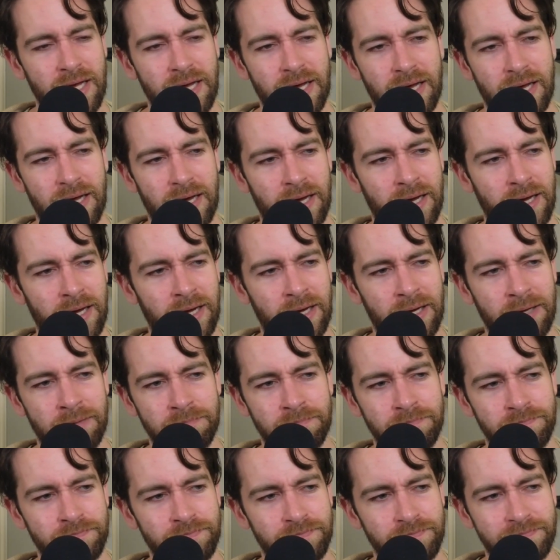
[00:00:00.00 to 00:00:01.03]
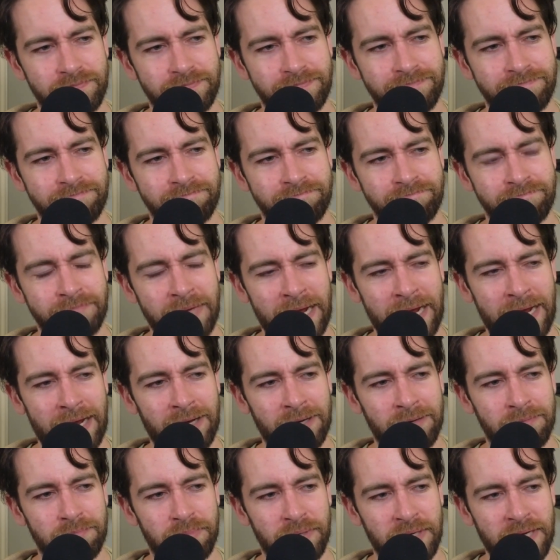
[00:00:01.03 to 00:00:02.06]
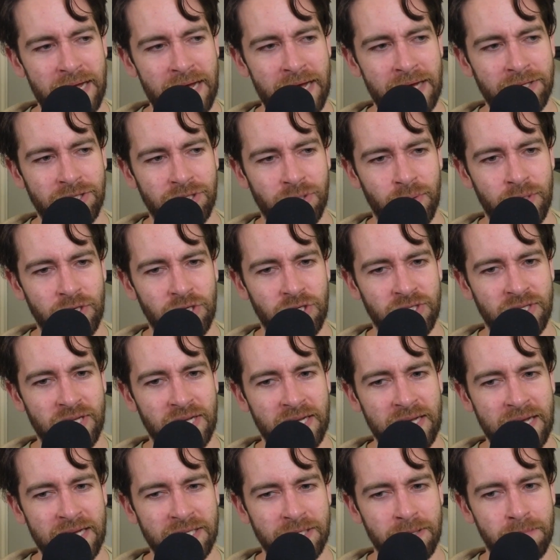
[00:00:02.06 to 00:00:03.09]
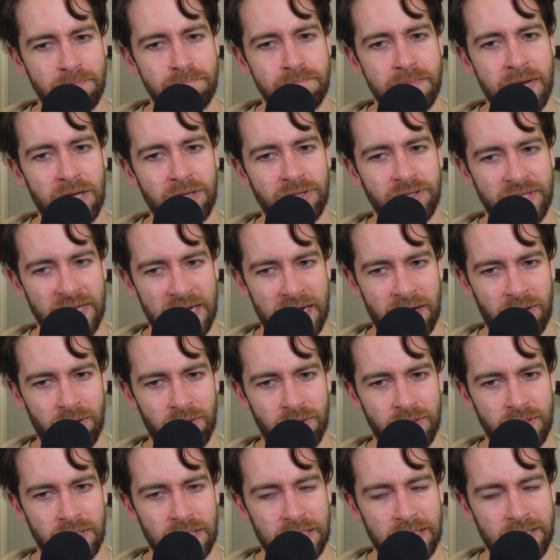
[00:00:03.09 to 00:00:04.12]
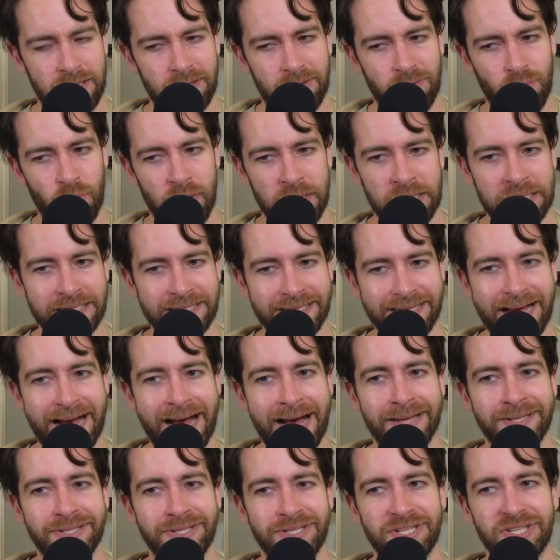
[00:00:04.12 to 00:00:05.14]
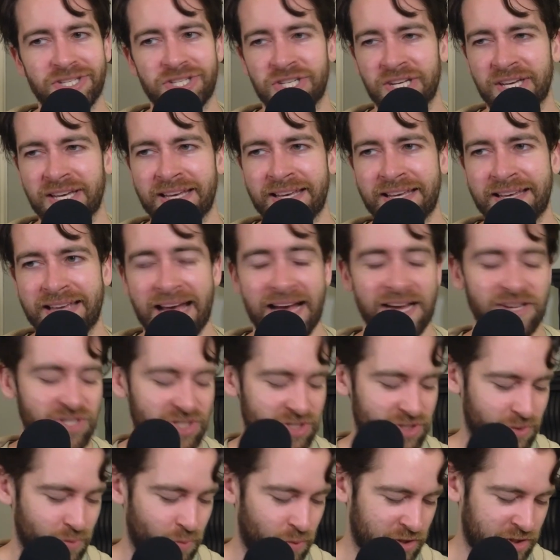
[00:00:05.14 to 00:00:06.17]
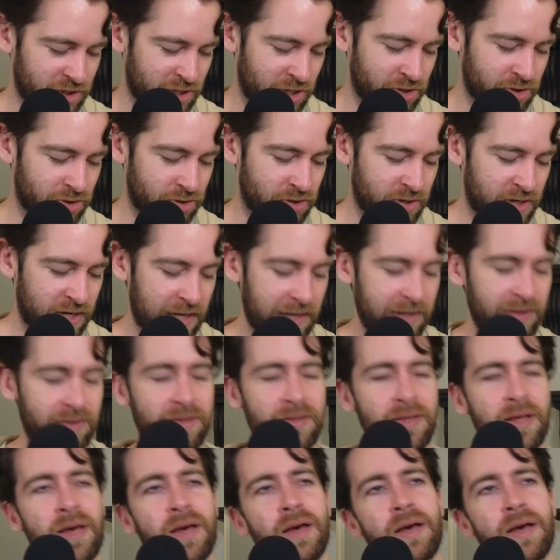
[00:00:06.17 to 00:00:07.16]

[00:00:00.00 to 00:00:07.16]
Man, but yeah, so he just like has a meltdown when he's asked to guess what's underneath.